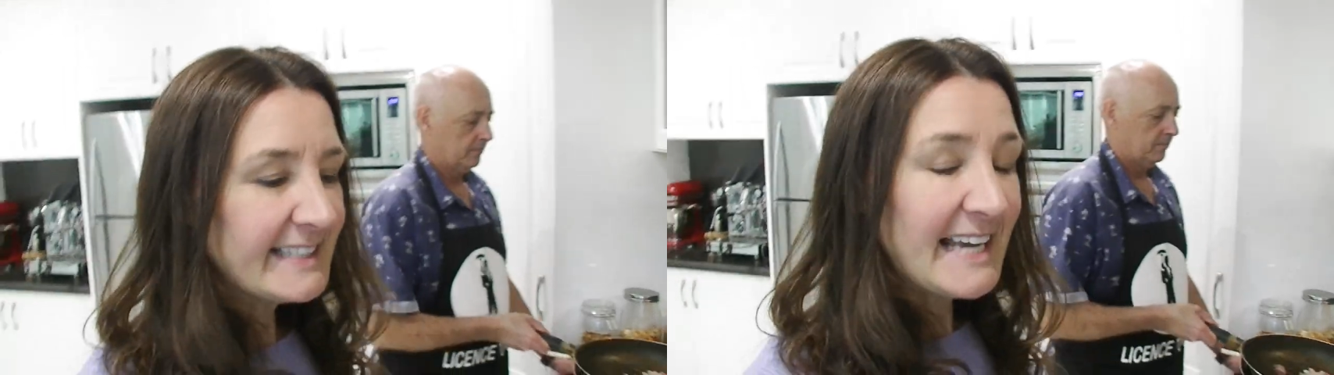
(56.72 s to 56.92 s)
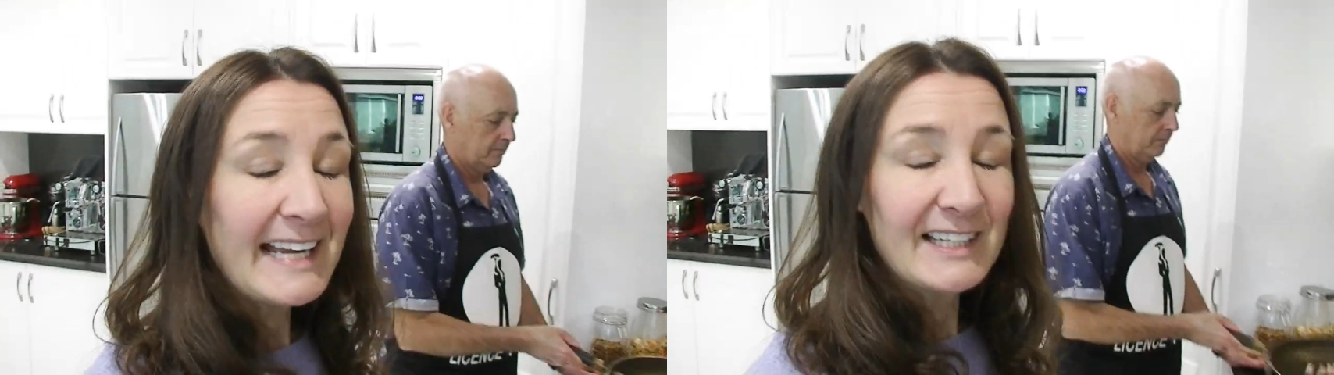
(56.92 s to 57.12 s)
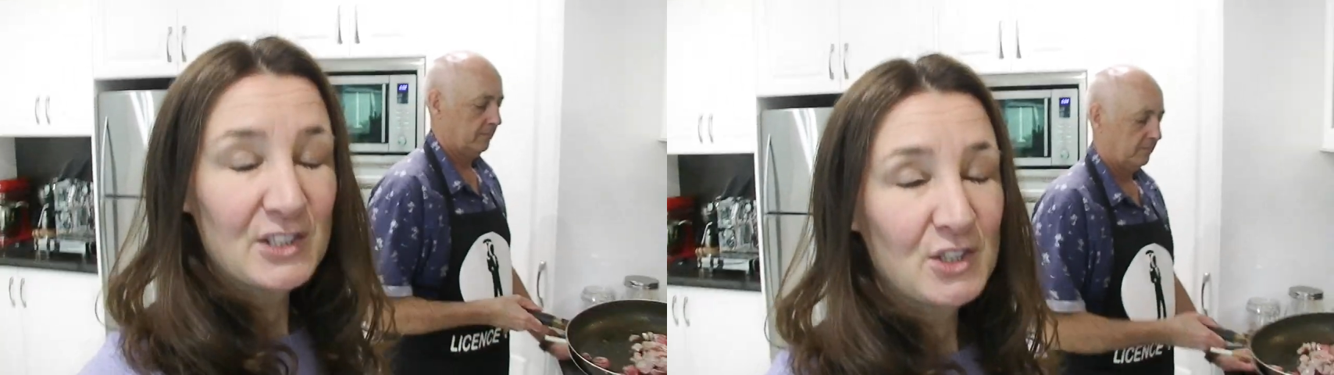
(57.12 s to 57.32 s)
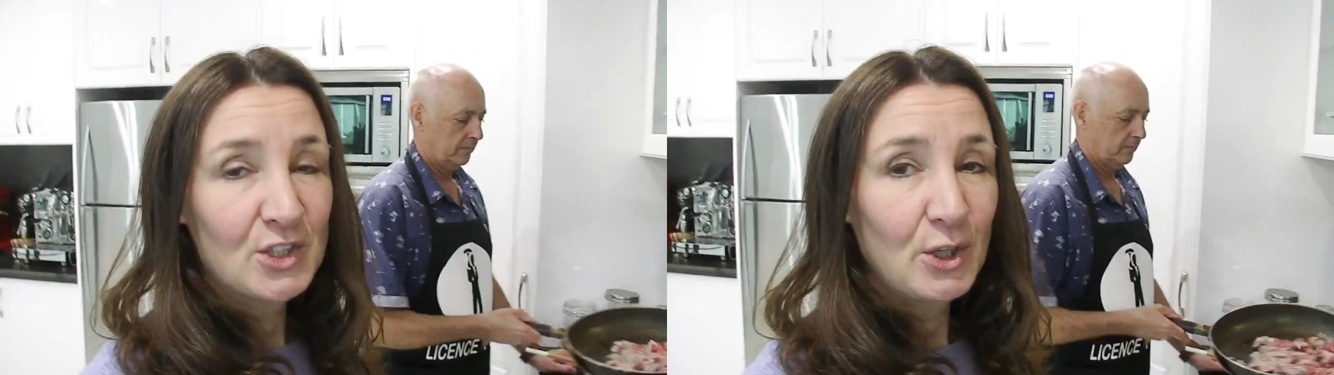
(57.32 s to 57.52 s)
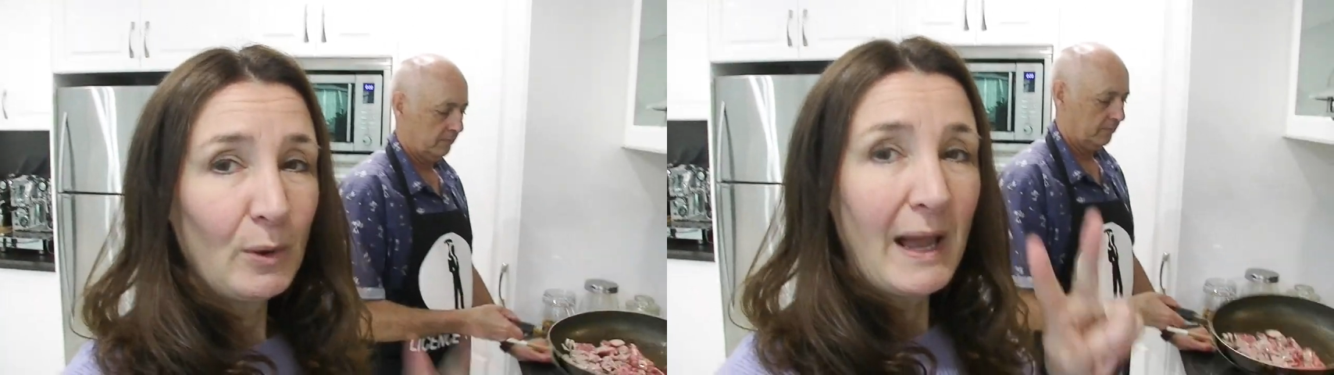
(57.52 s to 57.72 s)
Speaker 1: to take us
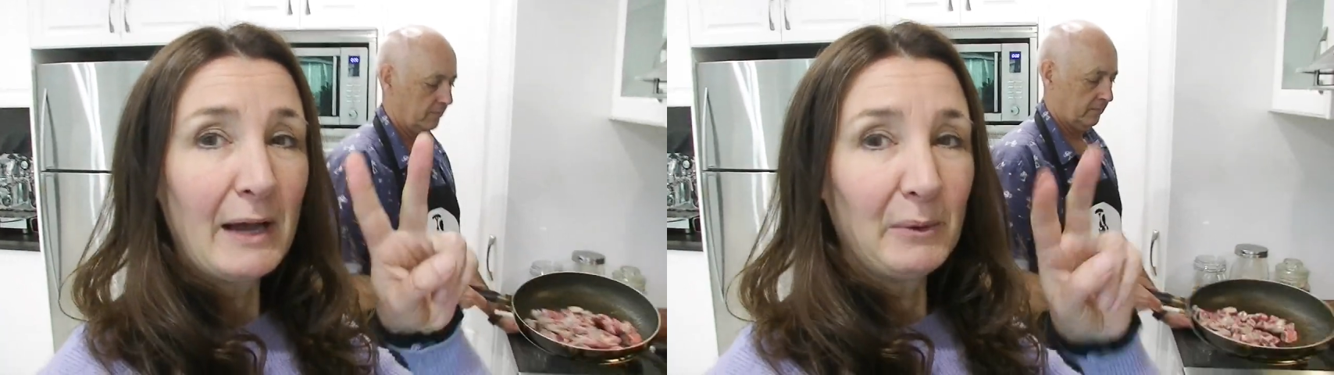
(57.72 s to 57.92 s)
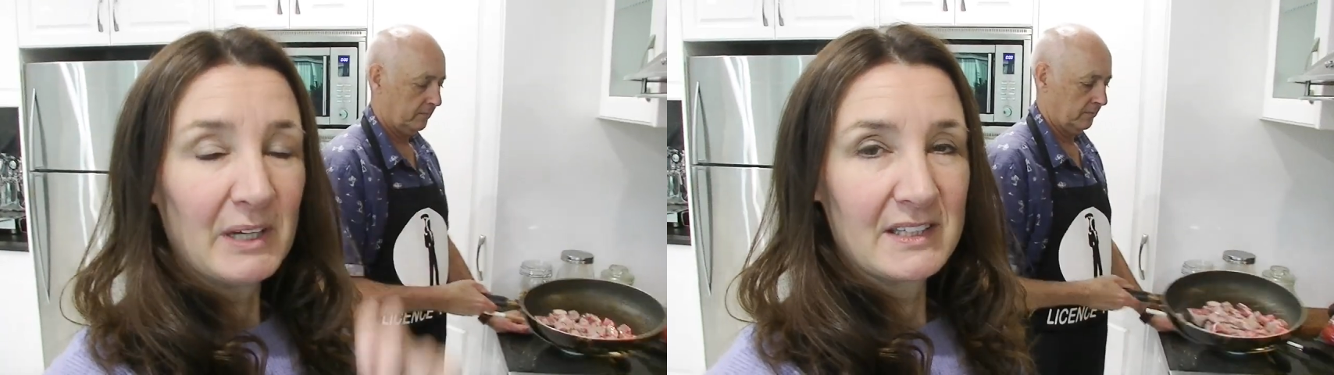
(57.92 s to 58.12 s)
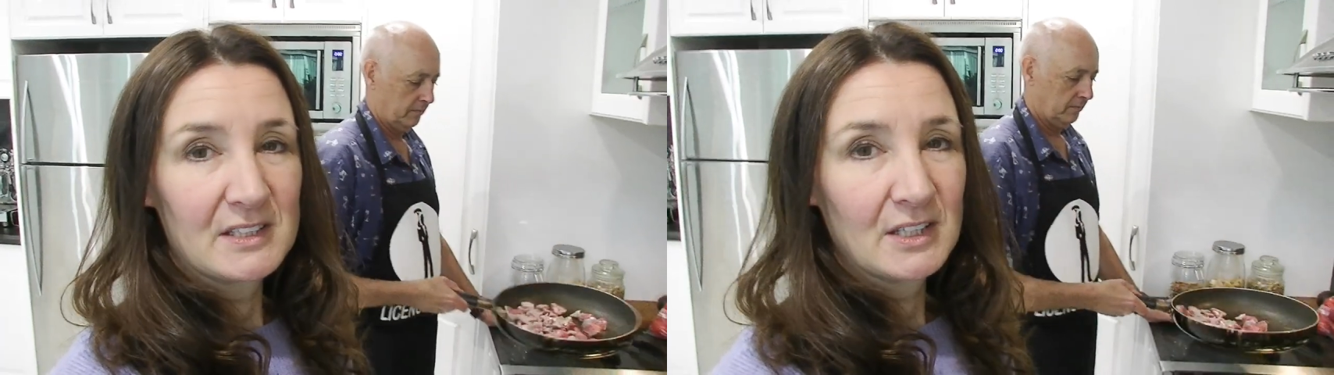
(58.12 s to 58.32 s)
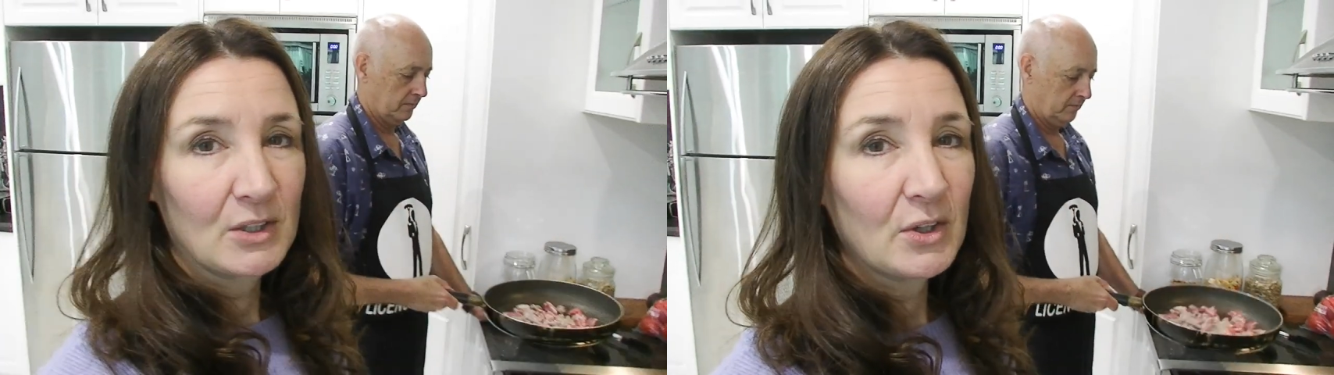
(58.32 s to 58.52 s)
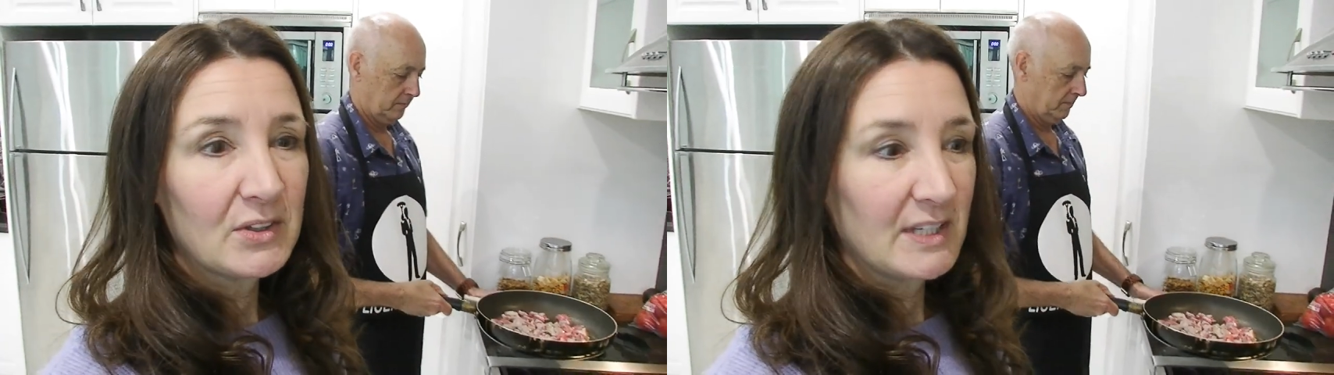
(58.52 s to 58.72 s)
2 hours to
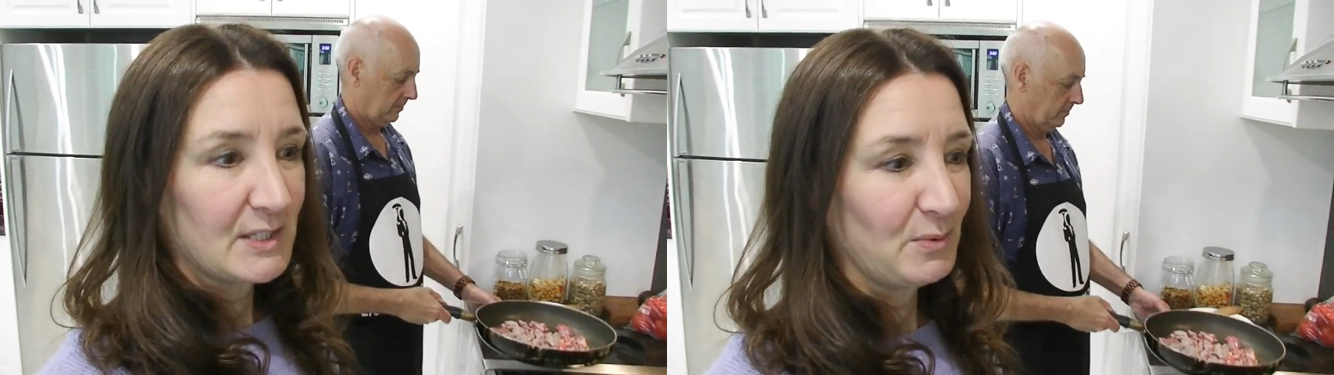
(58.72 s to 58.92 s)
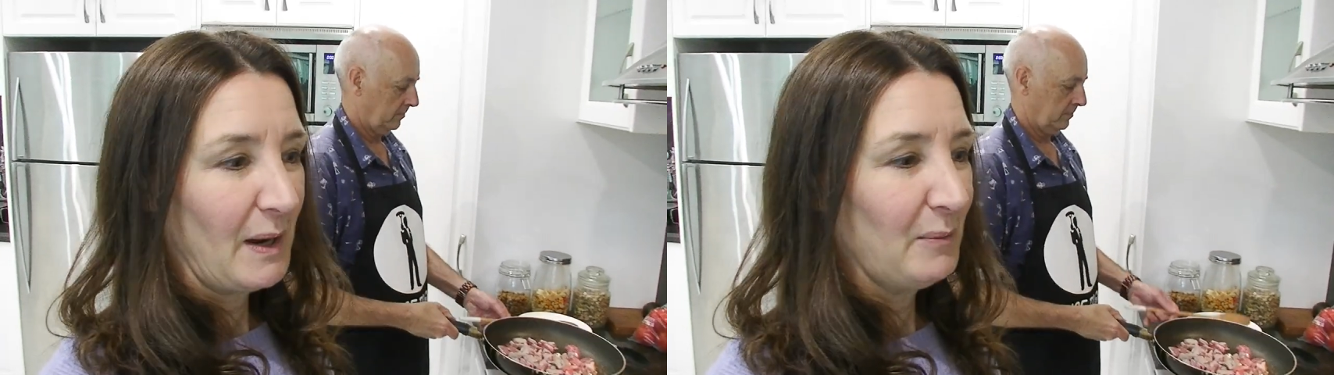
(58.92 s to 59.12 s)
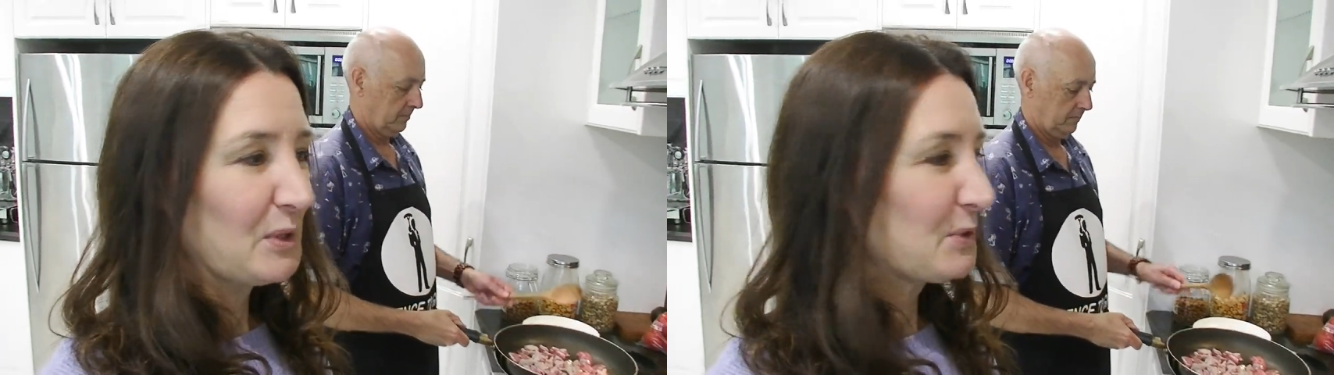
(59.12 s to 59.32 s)
cook this one, which